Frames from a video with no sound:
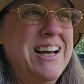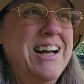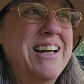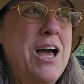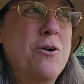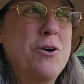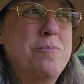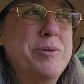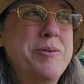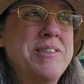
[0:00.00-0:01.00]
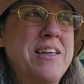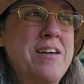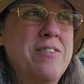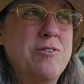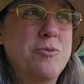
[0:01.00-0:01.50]
Cowgirl boots. I
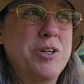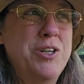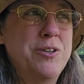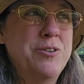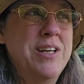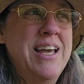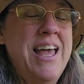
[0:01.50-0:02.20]
thought those were cute,